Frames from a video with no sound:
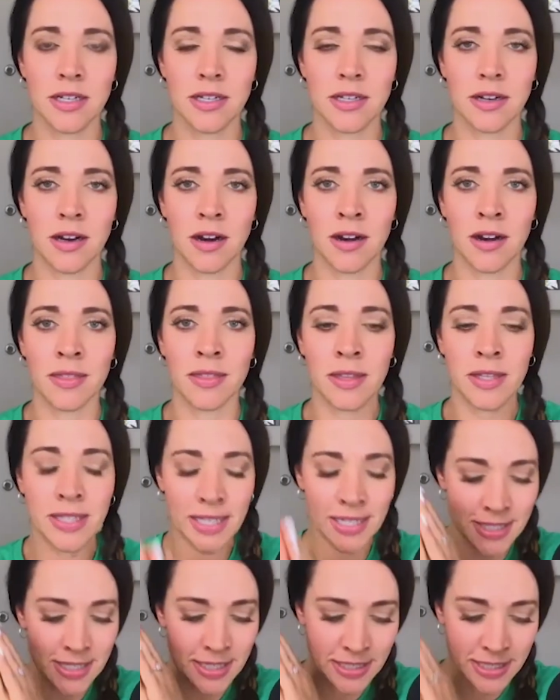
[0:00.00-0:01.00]

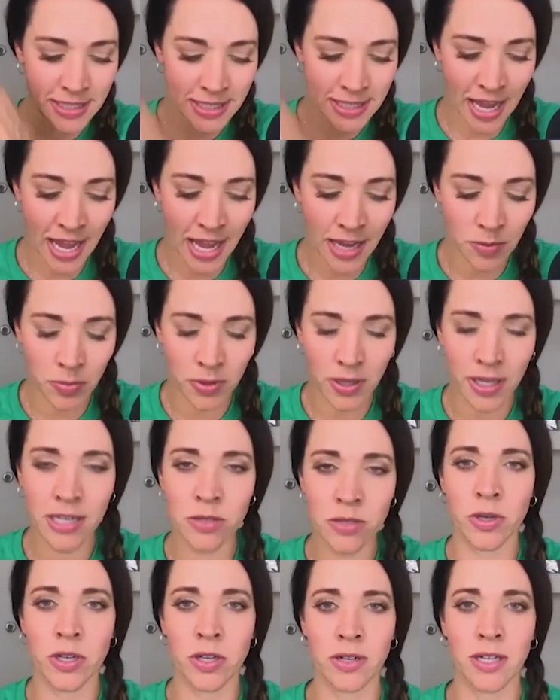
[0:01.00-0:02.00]
is the exact
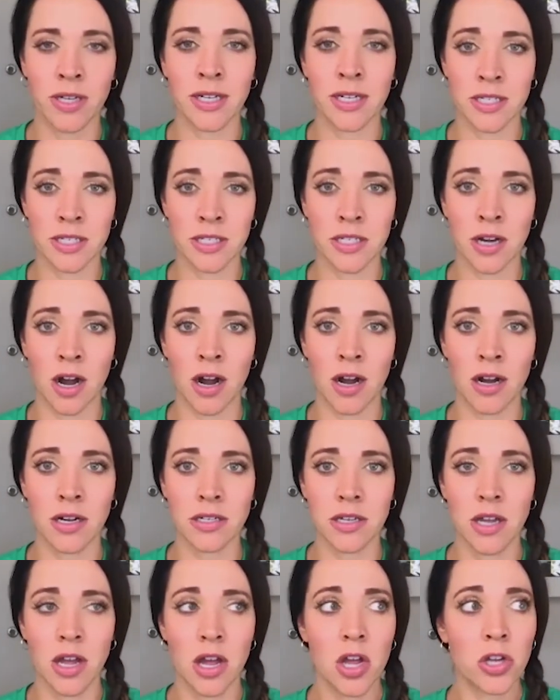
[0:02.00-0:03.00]
place where you need to
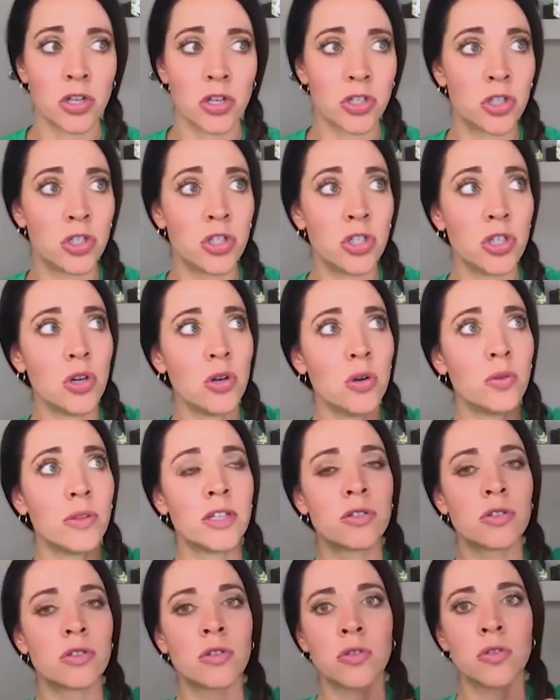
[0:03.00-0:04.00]
start to do
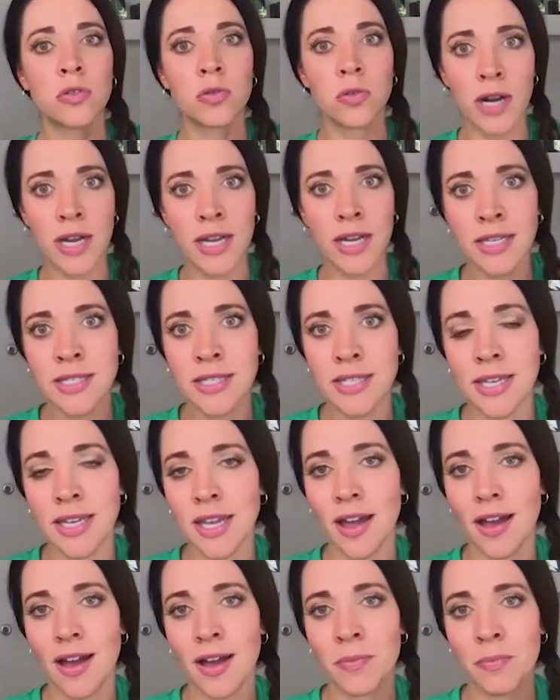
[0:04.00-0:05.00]
these
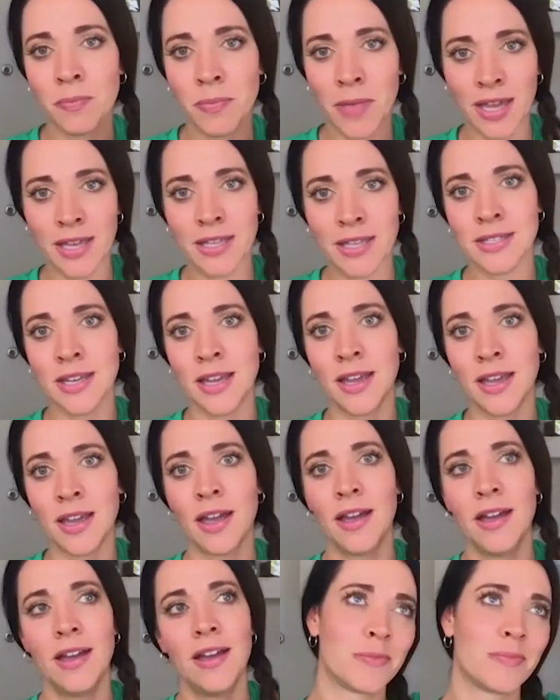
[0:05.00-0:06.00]
crazy,
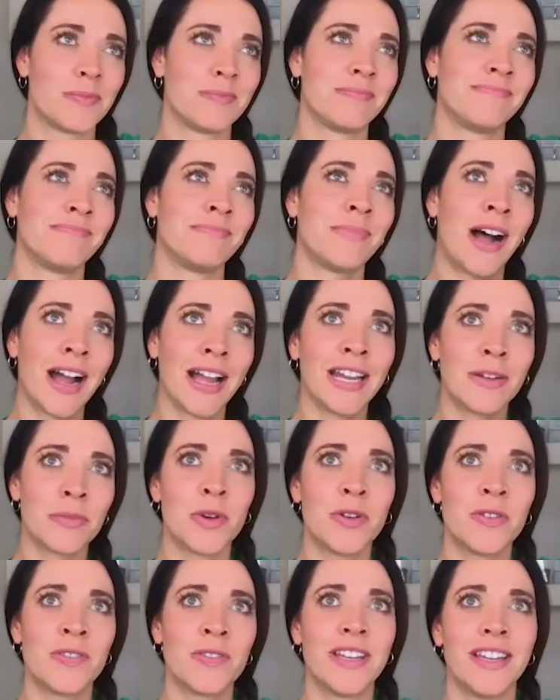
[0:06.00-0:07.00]
amazing,
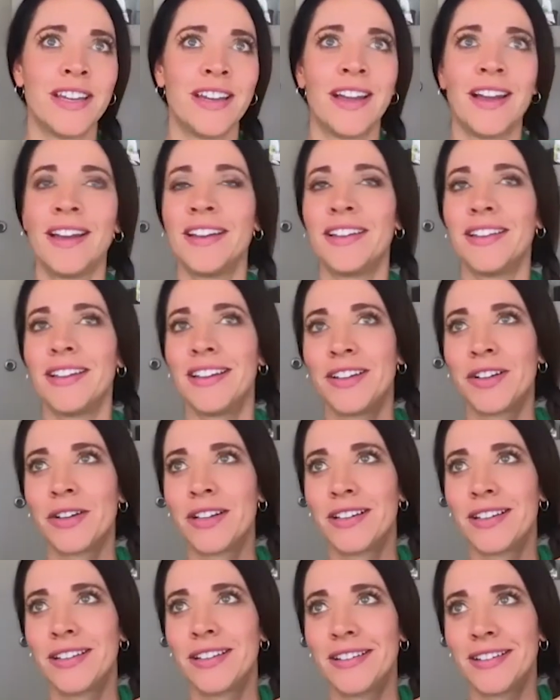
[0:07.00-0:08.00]
mind-moving
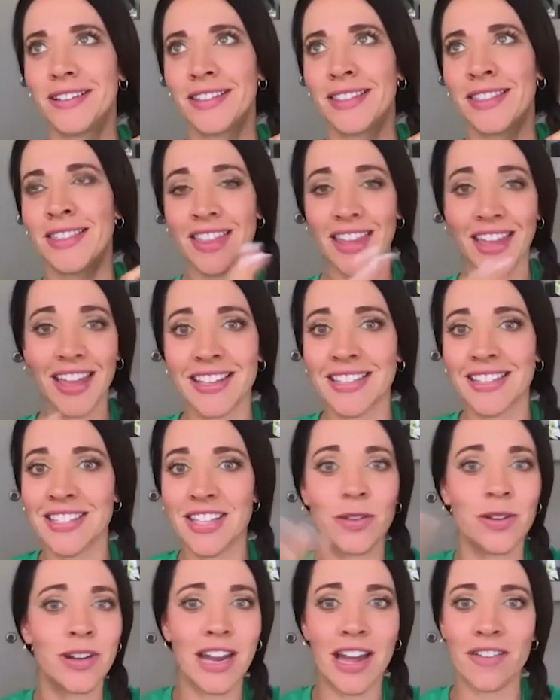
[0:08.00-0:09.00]
things that
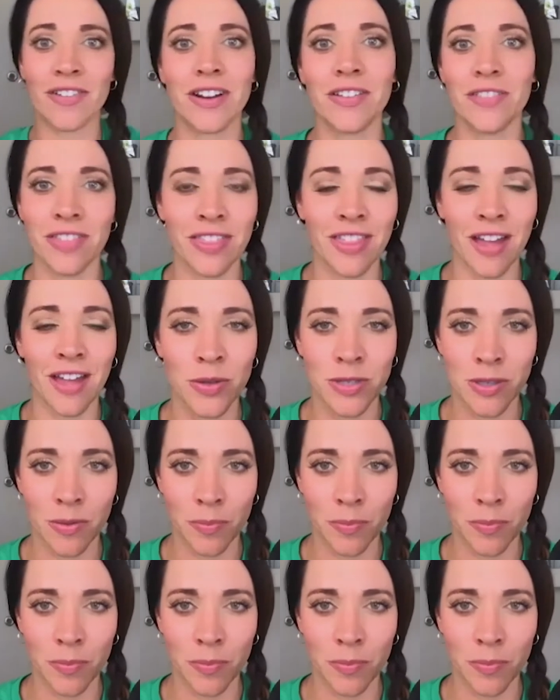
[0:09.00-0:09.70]
you never even thought was